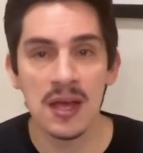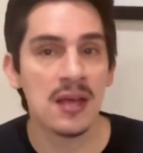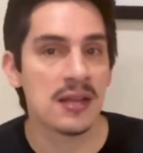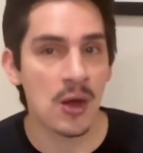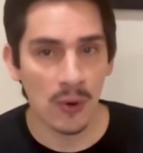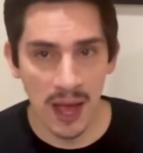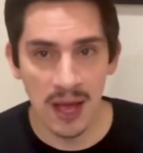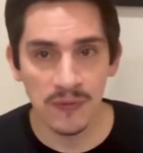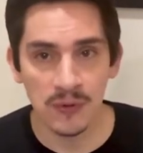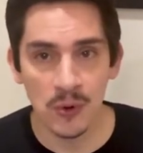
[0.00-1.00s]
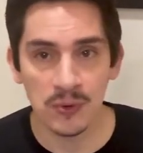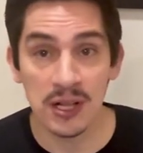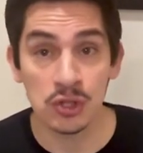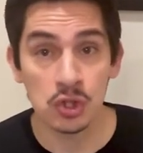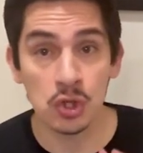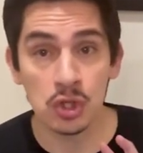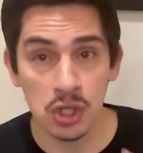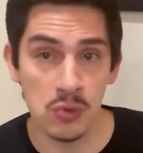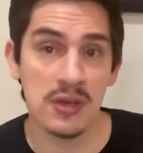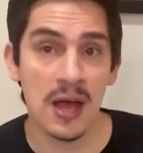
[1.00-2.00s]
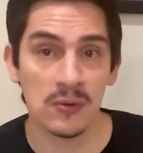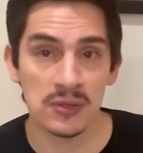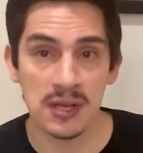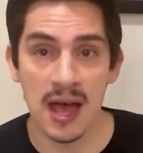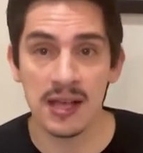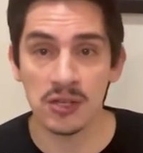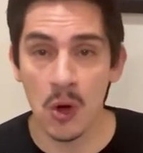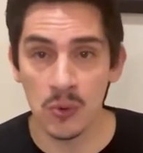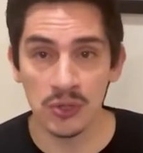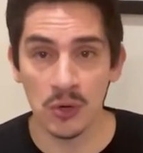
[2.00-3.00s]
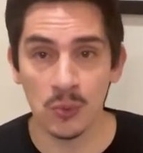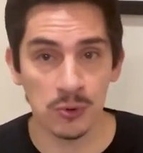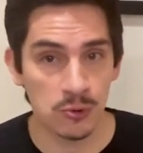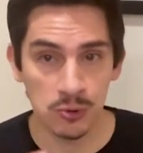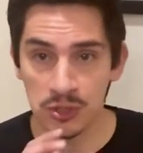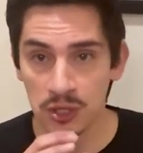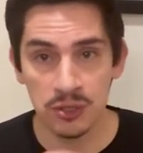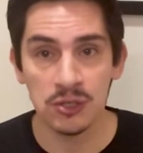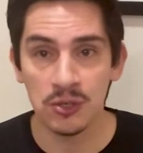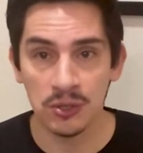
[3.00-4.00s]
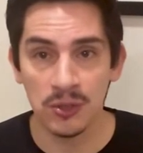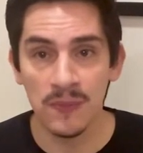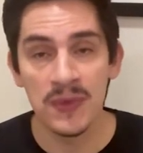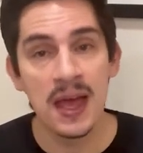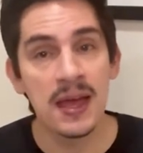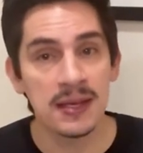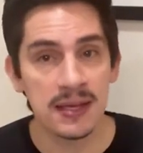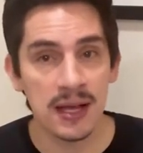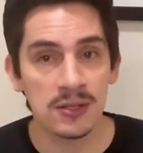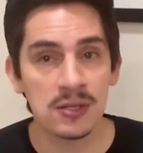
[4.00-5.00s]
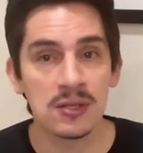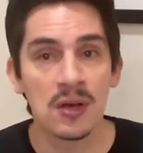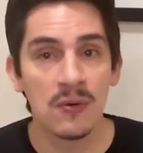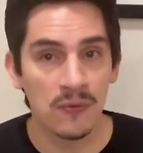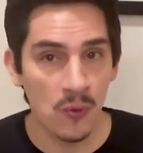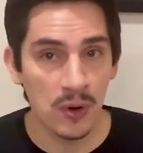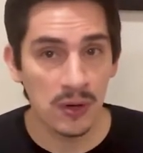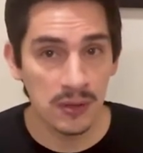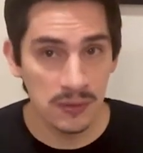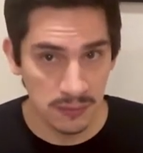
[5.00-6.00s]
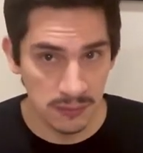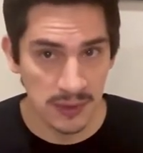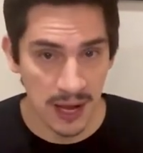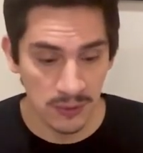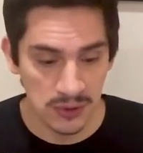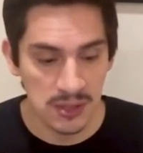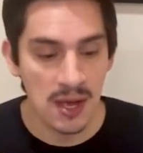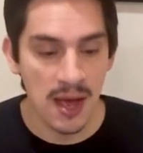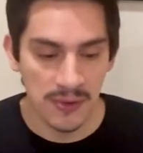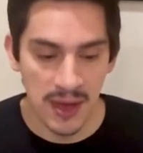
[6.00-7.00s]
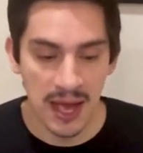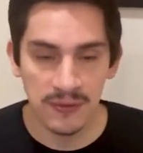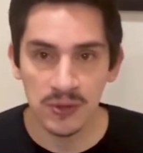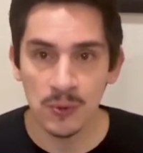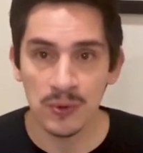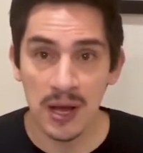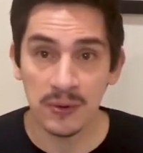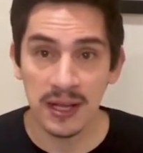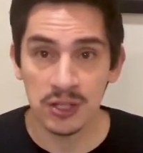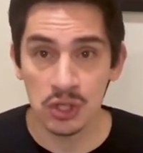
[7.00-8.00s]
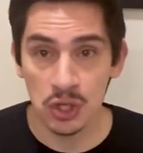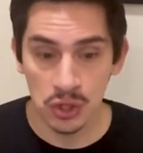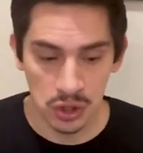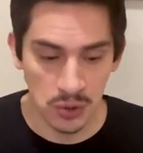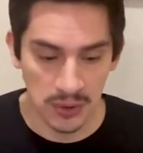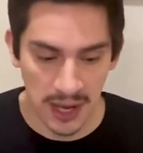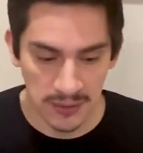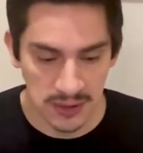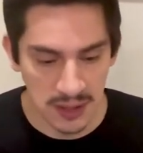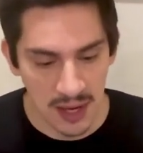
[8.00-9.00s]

Now a half note gets 2 counts, as a whole note, which is just a circle, gets 4 counts. The half note now gets 2 counts.